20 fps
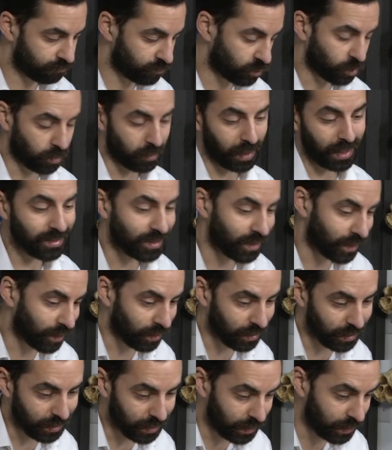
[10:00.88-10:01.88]

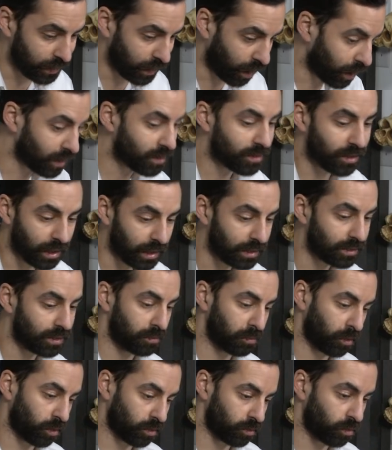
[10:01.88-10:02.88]
dramatically
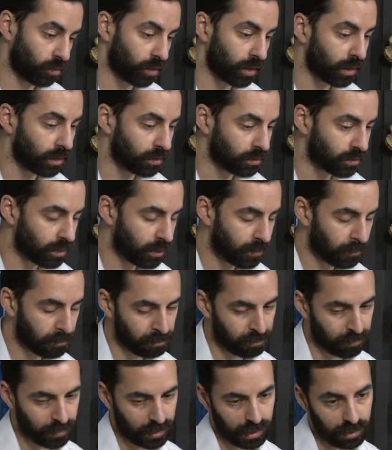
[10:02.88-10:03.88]
isolated modern world.
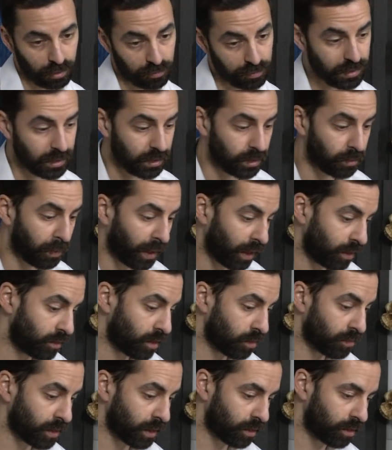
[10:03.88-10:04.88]
And obviously the
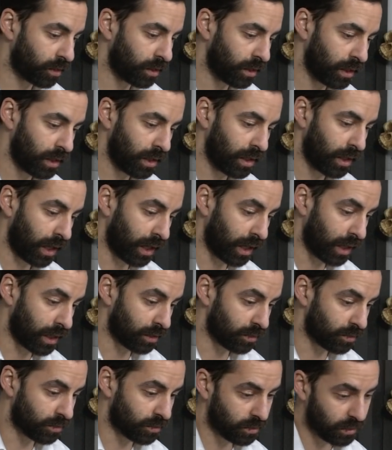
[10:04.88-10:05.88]
pandemic
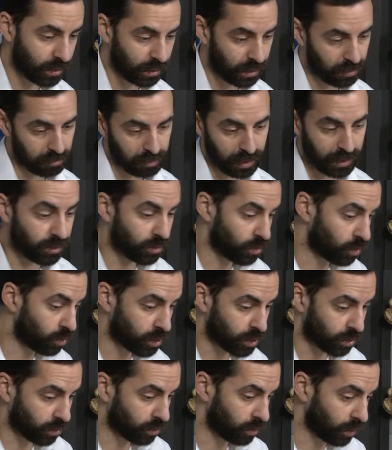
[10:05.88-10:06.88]
has made
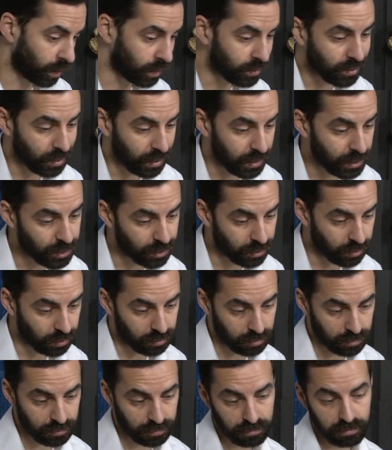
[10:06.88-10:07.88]
social
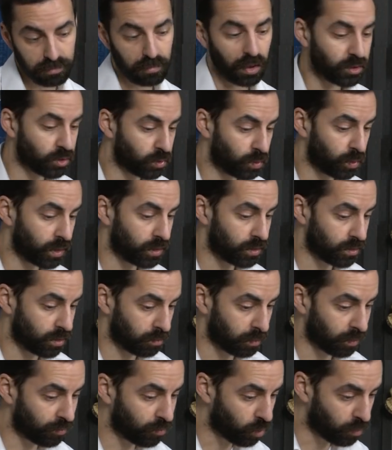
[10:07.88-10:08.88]
isolation much worse
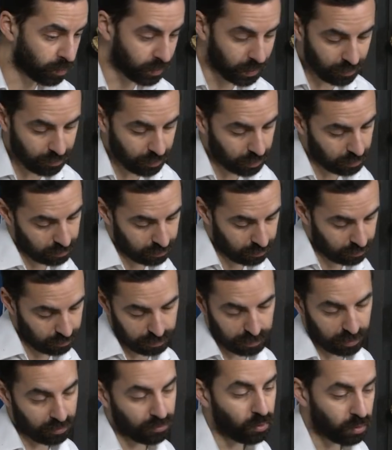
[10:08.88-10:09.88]
than before. But even
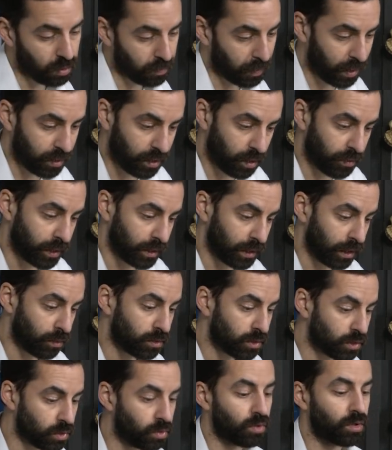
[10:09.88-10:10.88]
before the pandemic, there
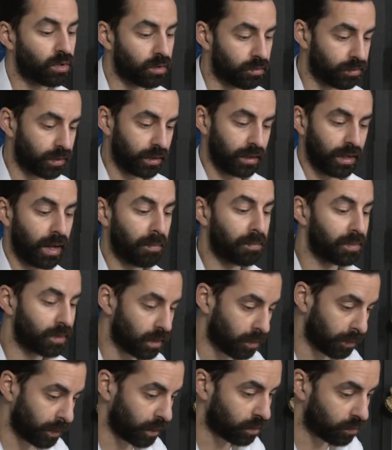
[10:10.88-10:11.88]
was talk of an
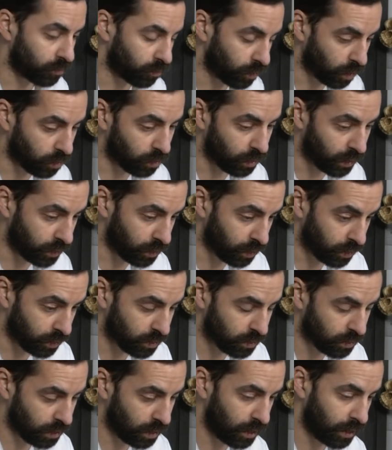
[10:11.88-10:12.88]
epidemic of
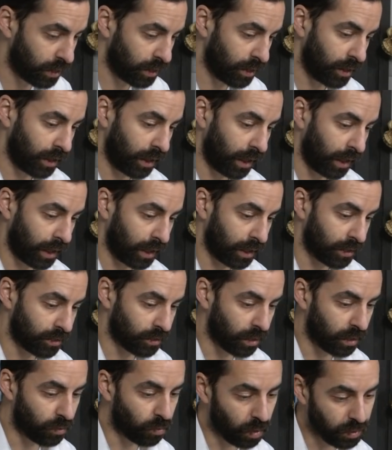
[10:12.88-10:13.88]
loneliness.
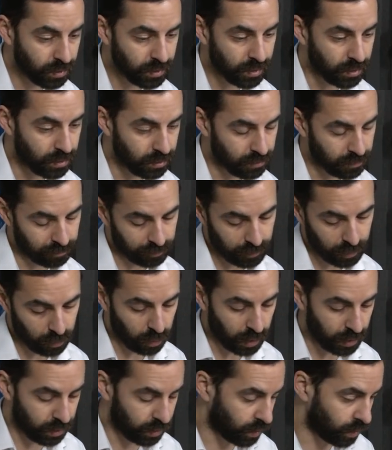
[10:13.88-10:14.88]
And I wondered
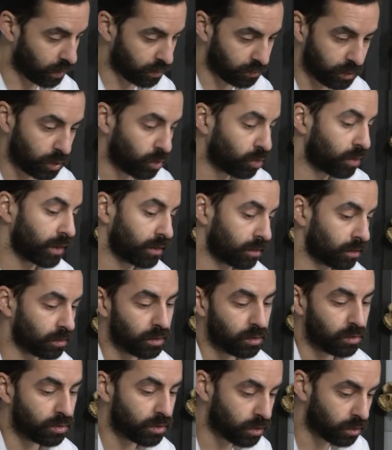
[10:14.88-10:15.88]
whether you think
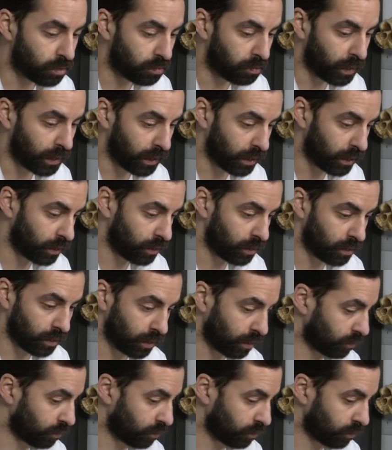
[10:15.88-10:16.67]
that those could be